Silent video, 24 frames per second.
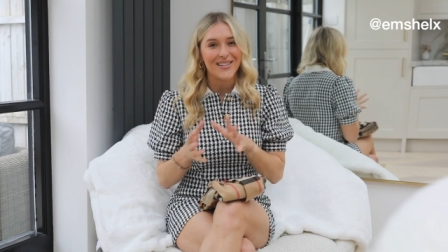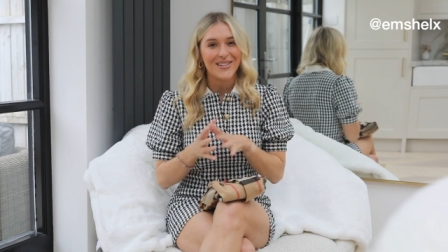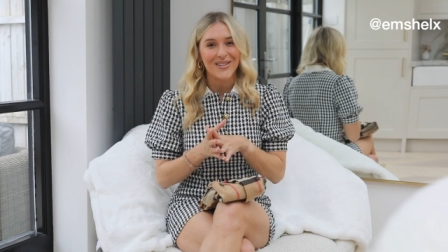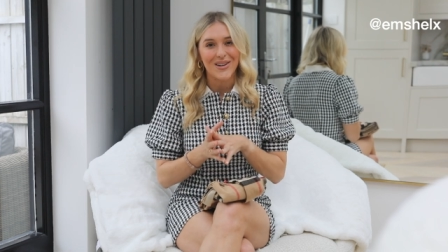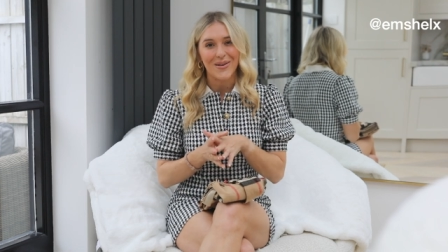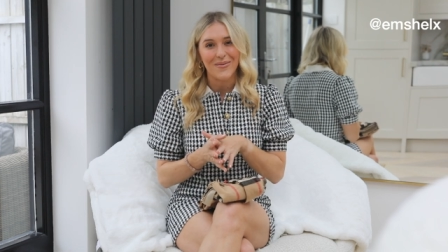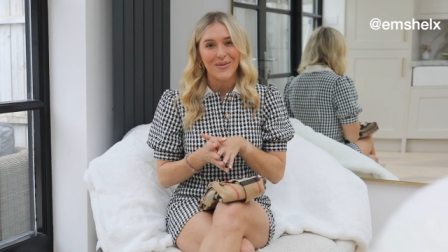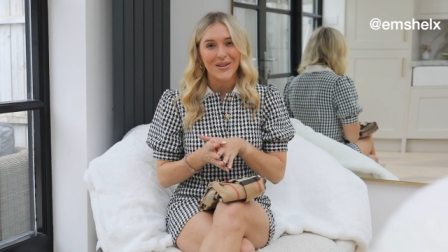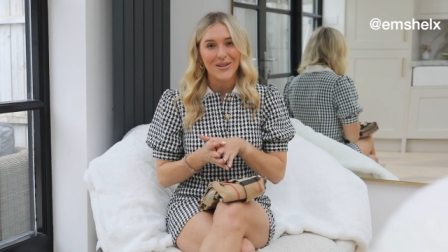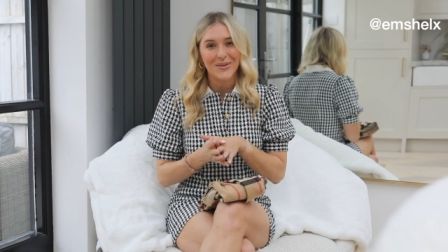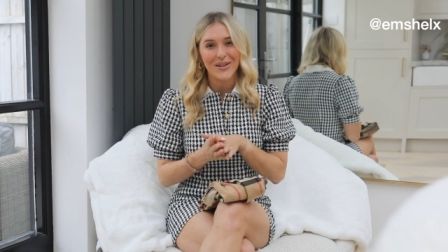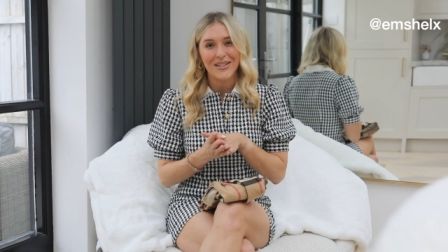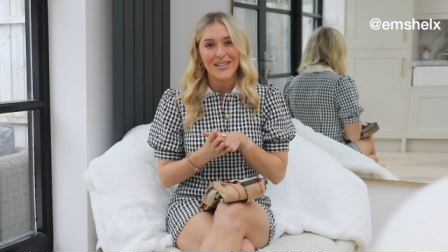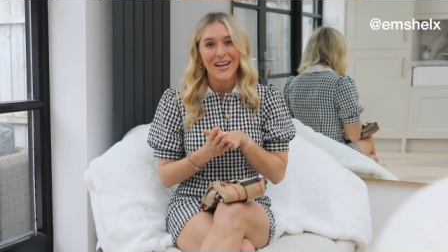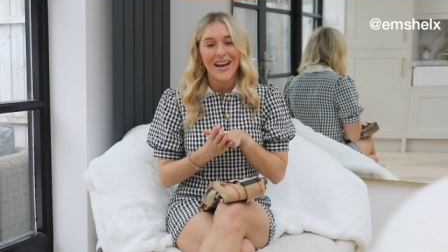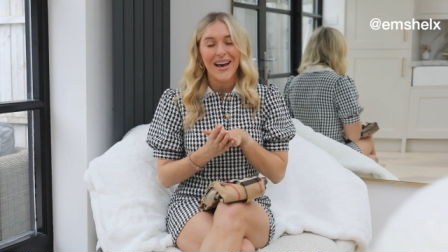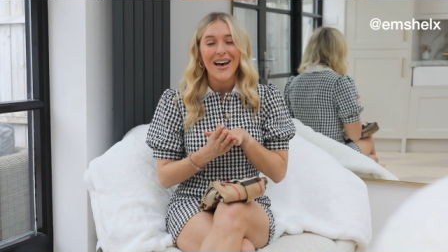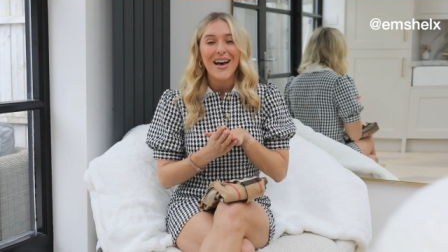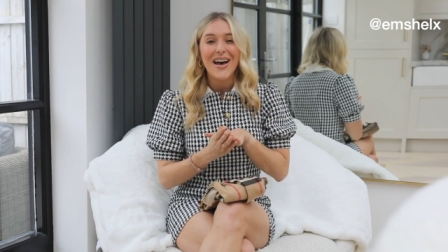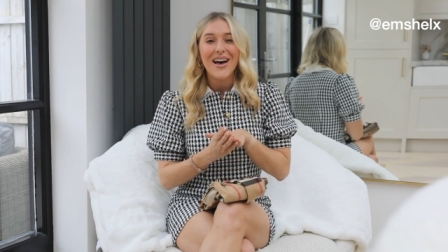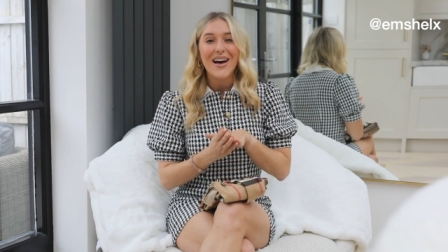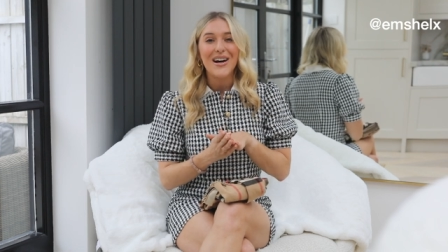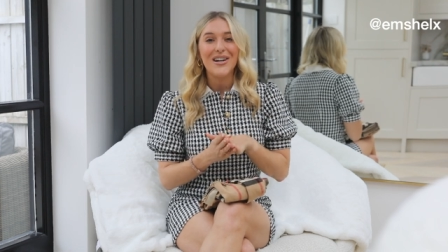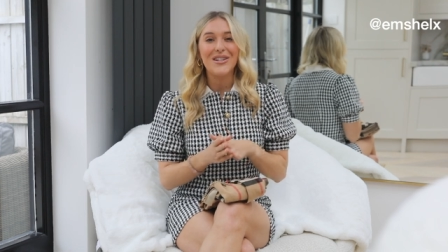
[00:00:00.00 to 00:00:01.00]
Instagram and Twitter,
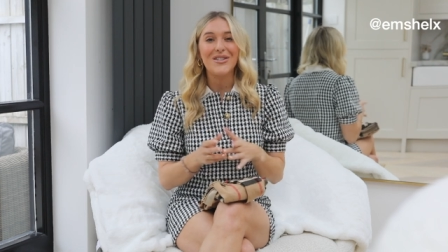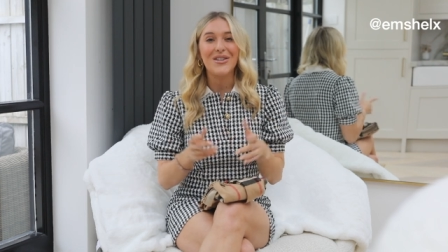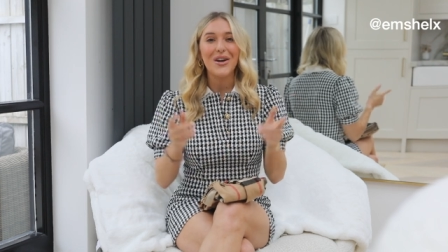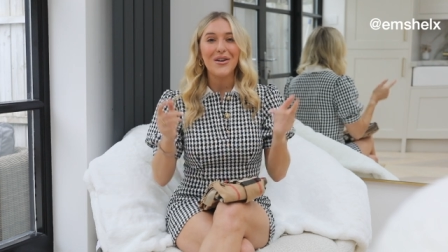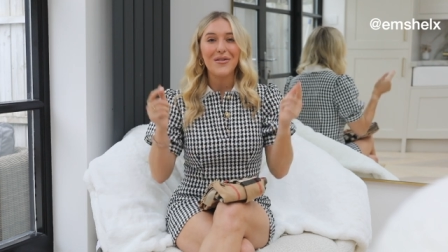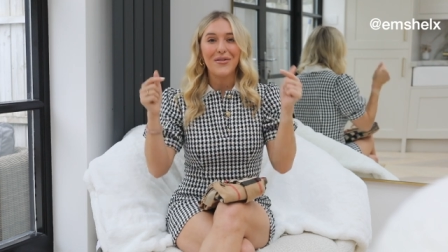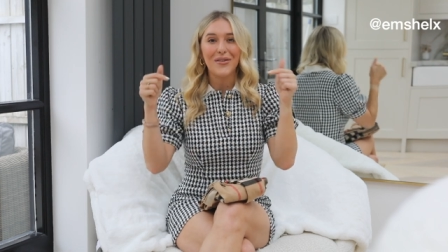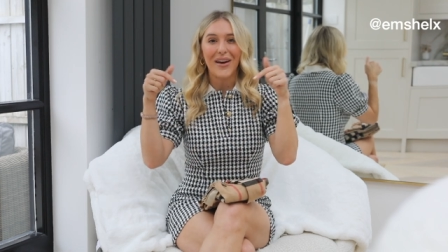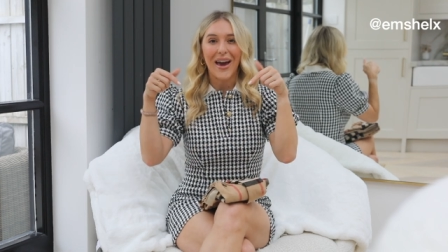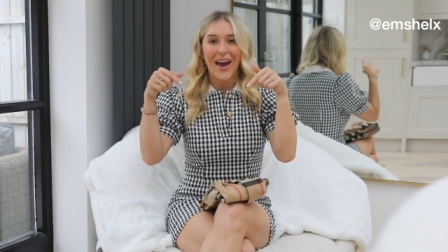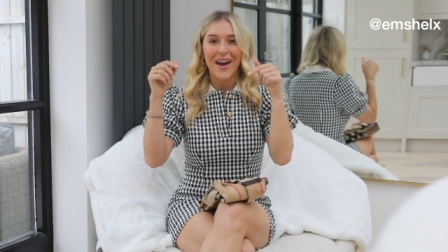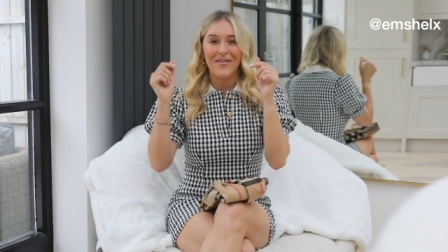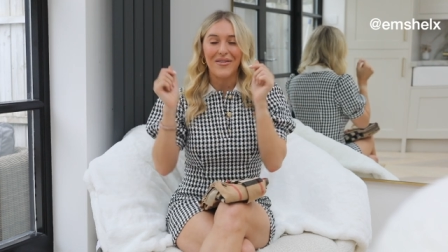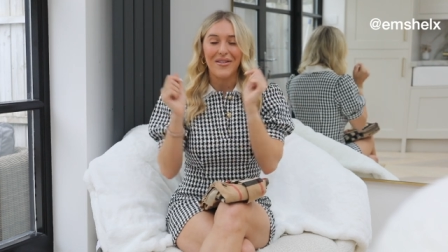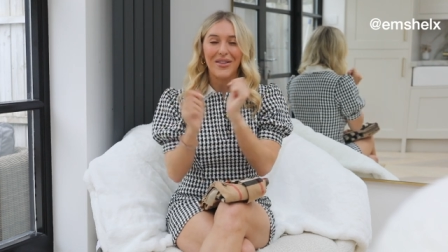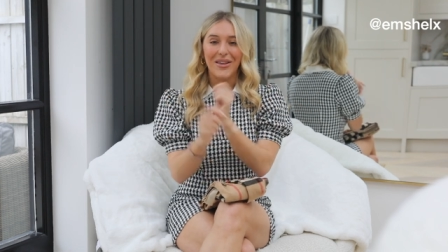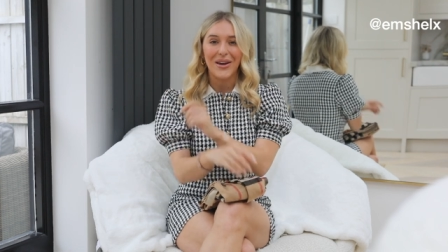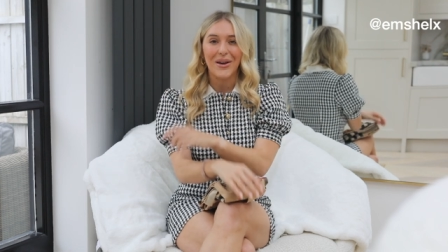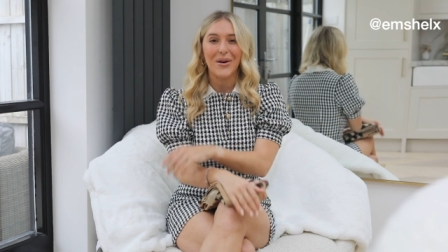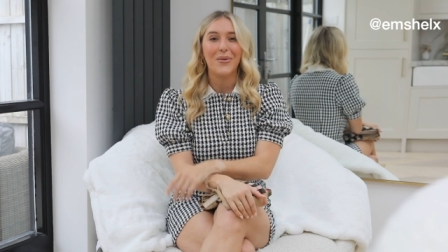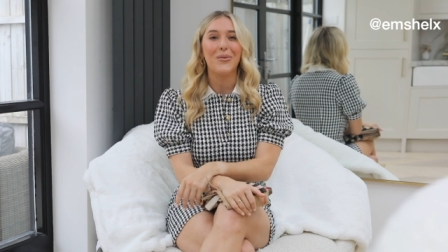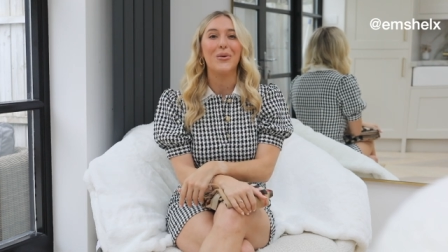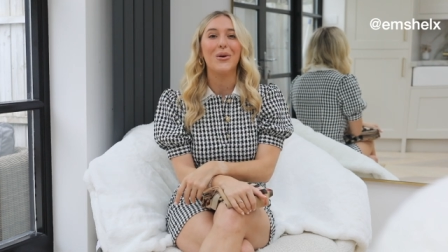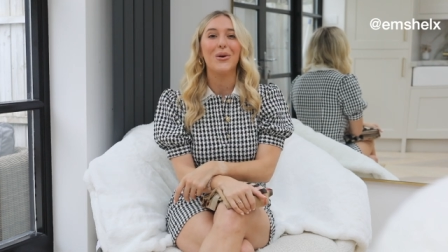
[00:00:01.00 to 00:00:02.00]
and don't forget
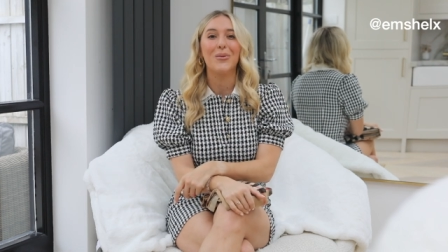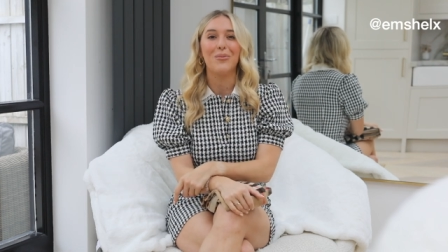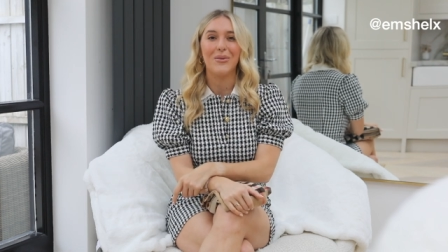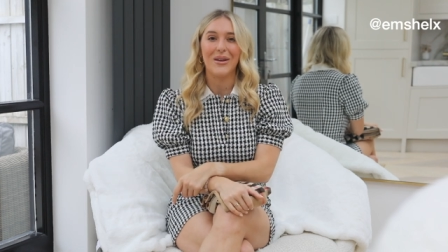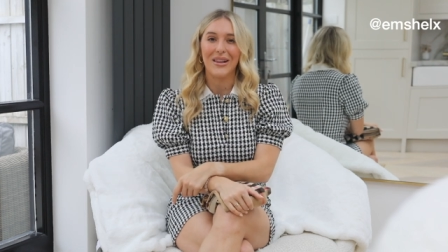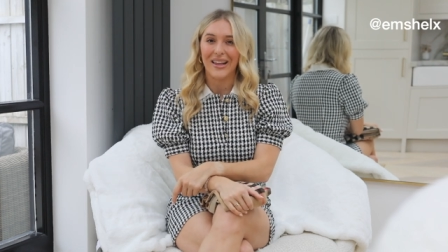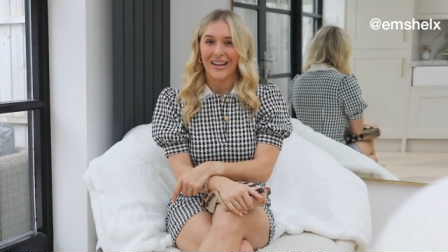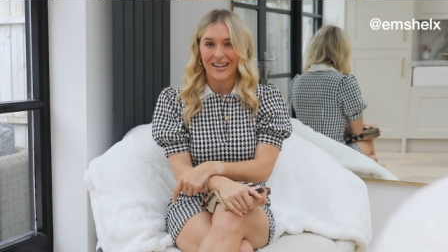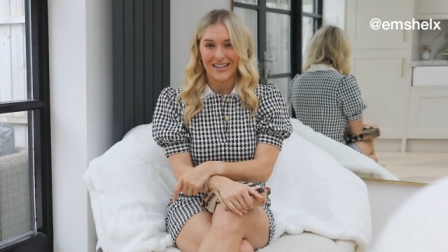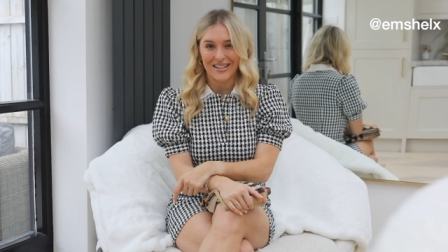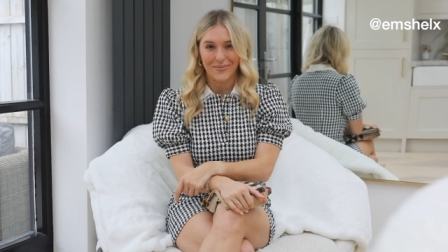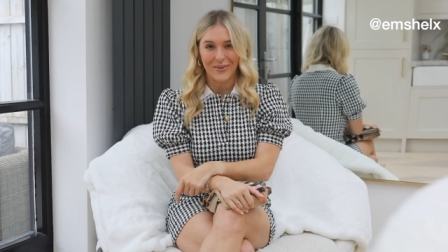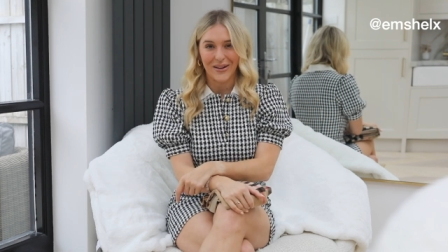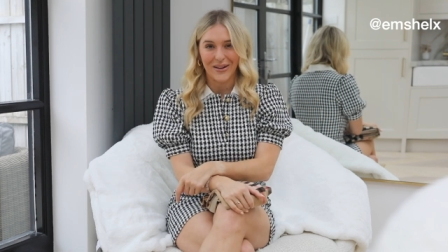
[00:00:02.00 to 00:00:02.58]
everything will be linked